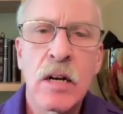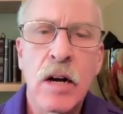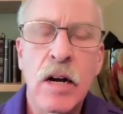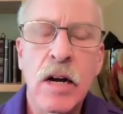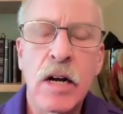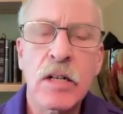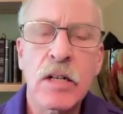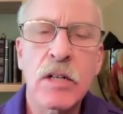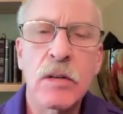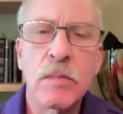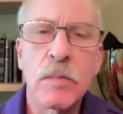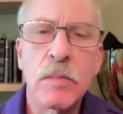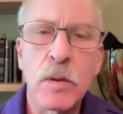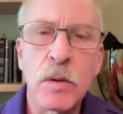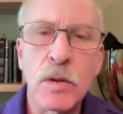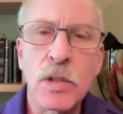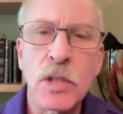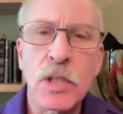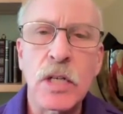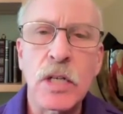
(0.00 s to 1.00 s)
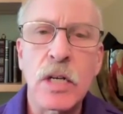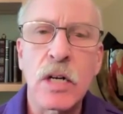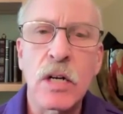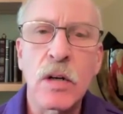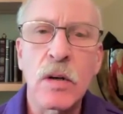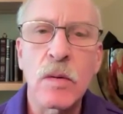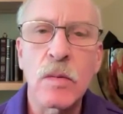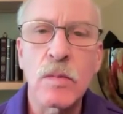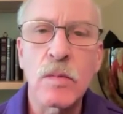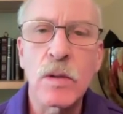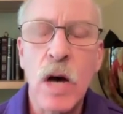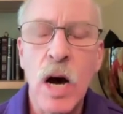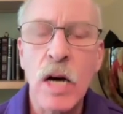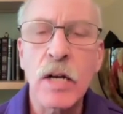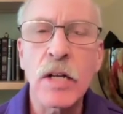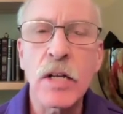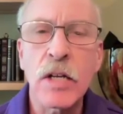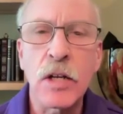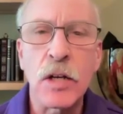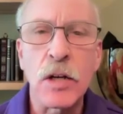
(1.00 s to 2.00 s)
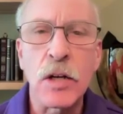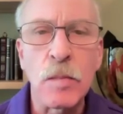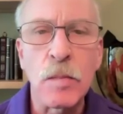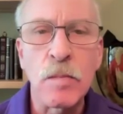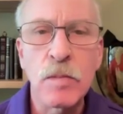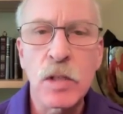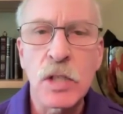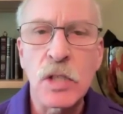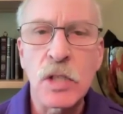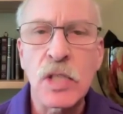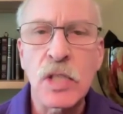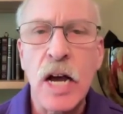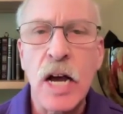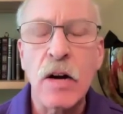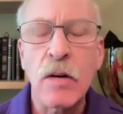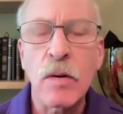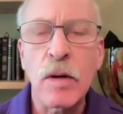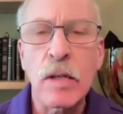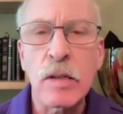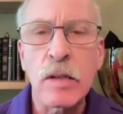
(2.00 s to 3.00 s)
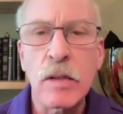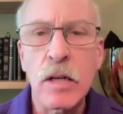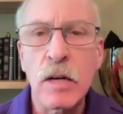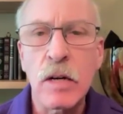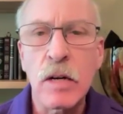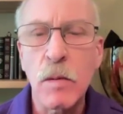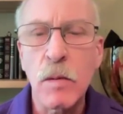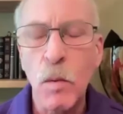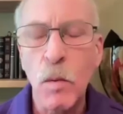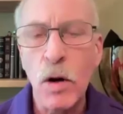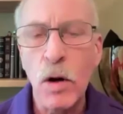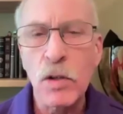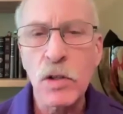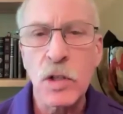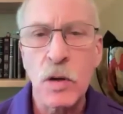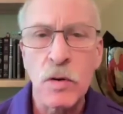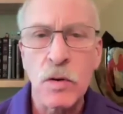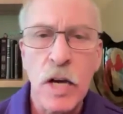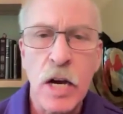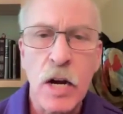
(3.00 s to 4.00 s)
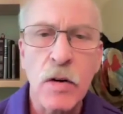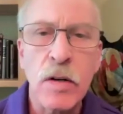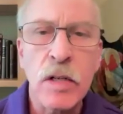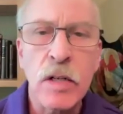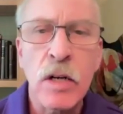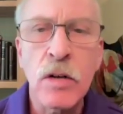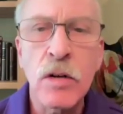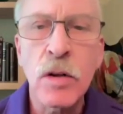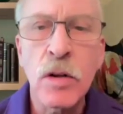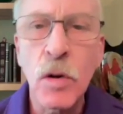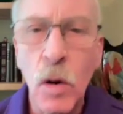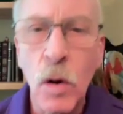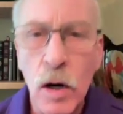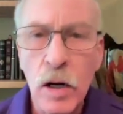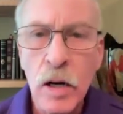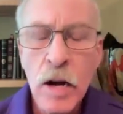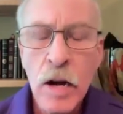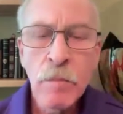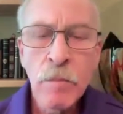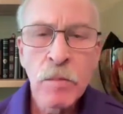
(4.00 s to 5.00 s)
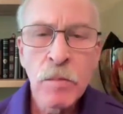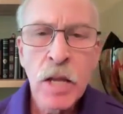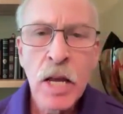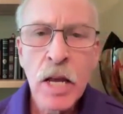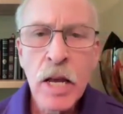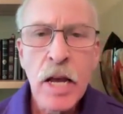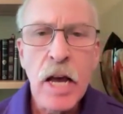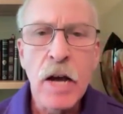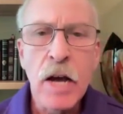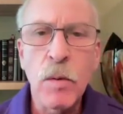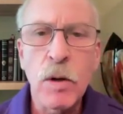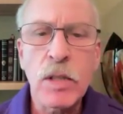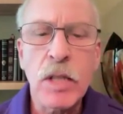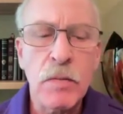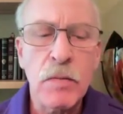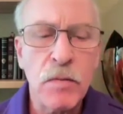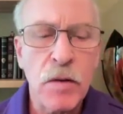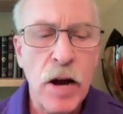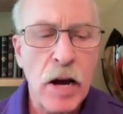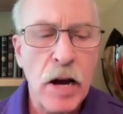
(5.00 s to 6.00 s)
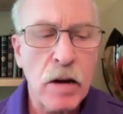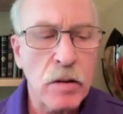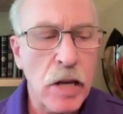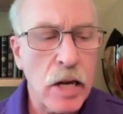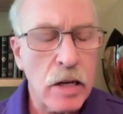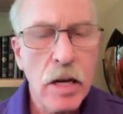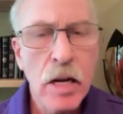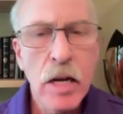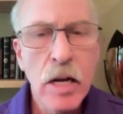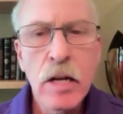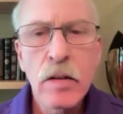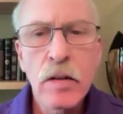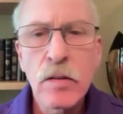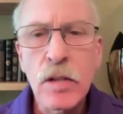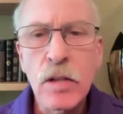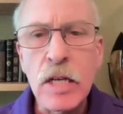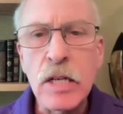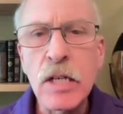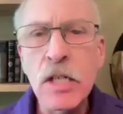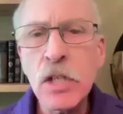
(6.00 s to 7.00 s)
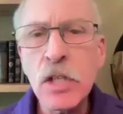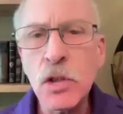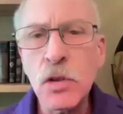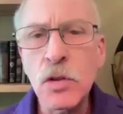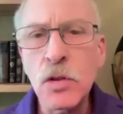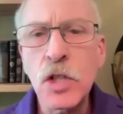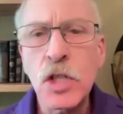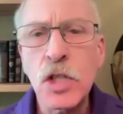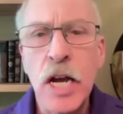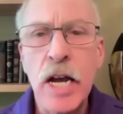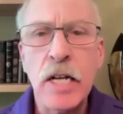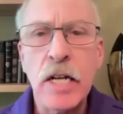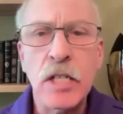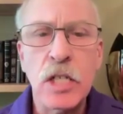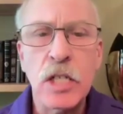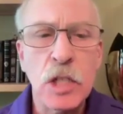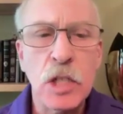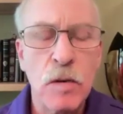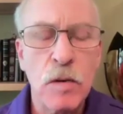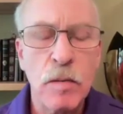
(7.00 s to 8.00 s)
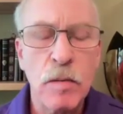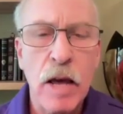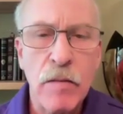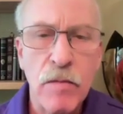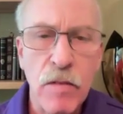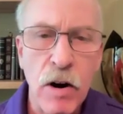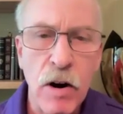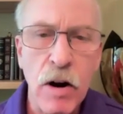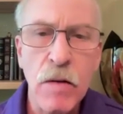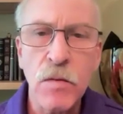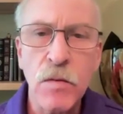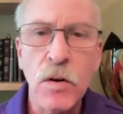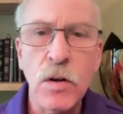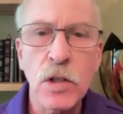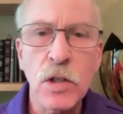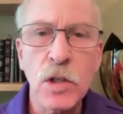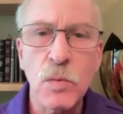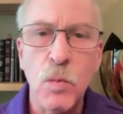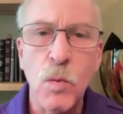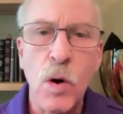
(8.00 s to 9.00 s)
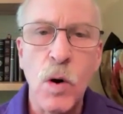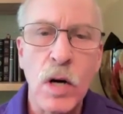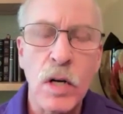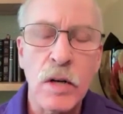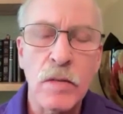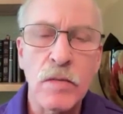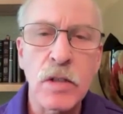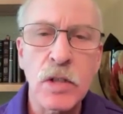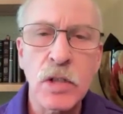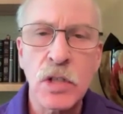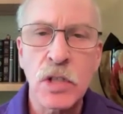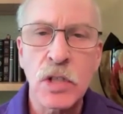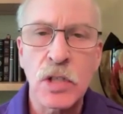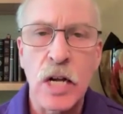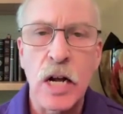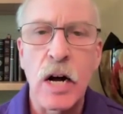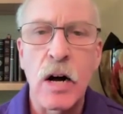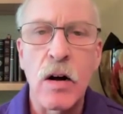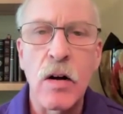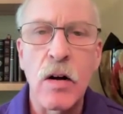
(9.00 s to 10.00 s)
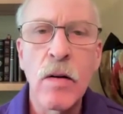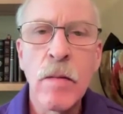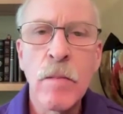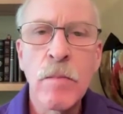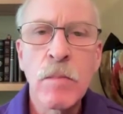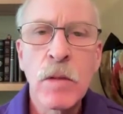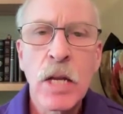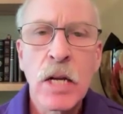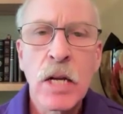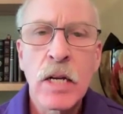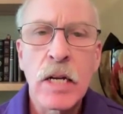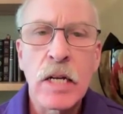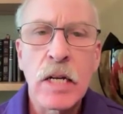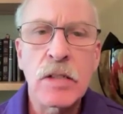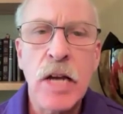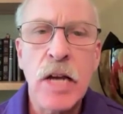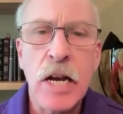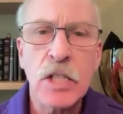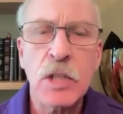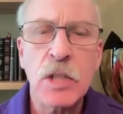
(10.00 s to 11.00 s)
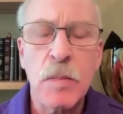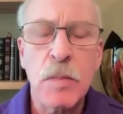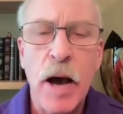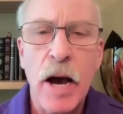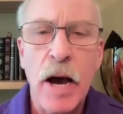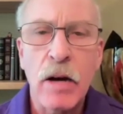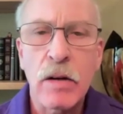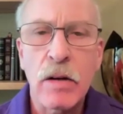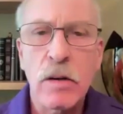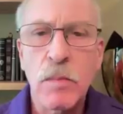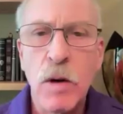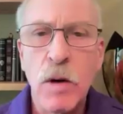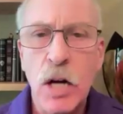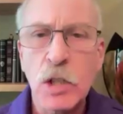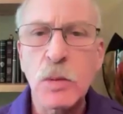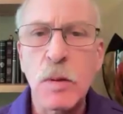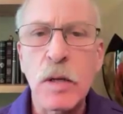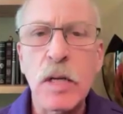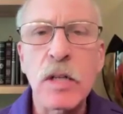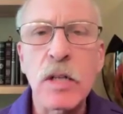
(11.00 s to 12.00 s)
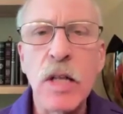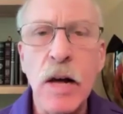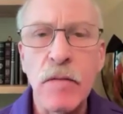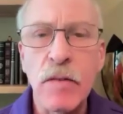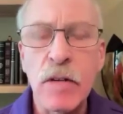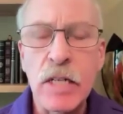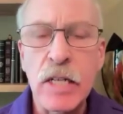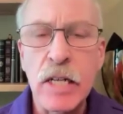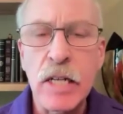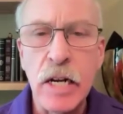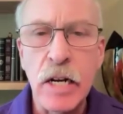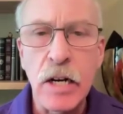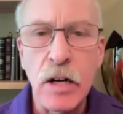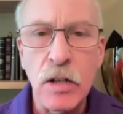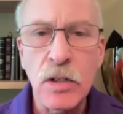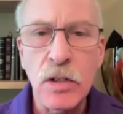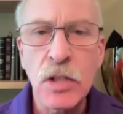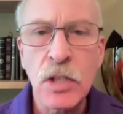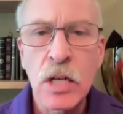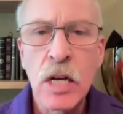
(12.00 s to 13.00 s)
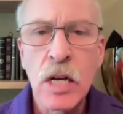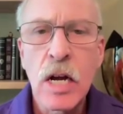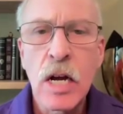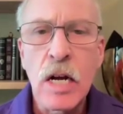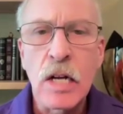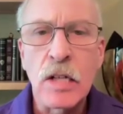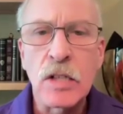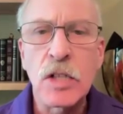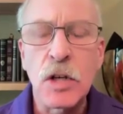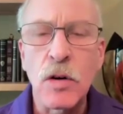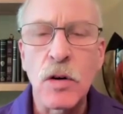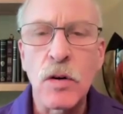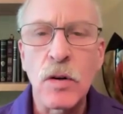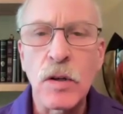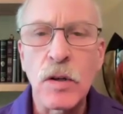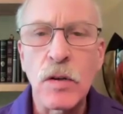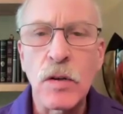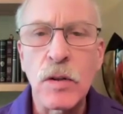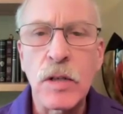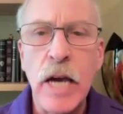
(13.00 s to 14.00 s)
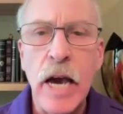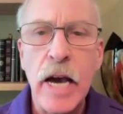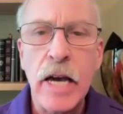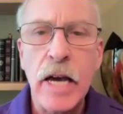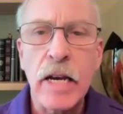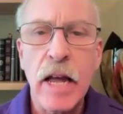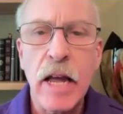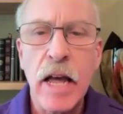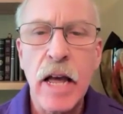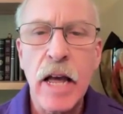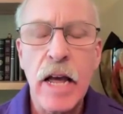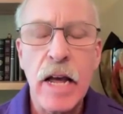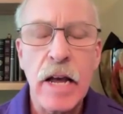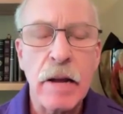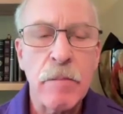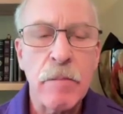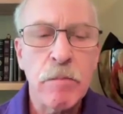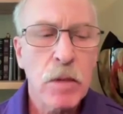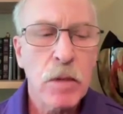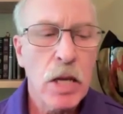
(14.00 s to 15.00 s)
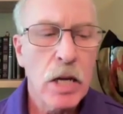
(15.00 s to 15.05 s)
Iacobuzio Donahue. She's now at Memorial Sloan Kettering in New York. And what they found that the initial changes from that very first one of the cell, it takes about approximately 11 years until you get a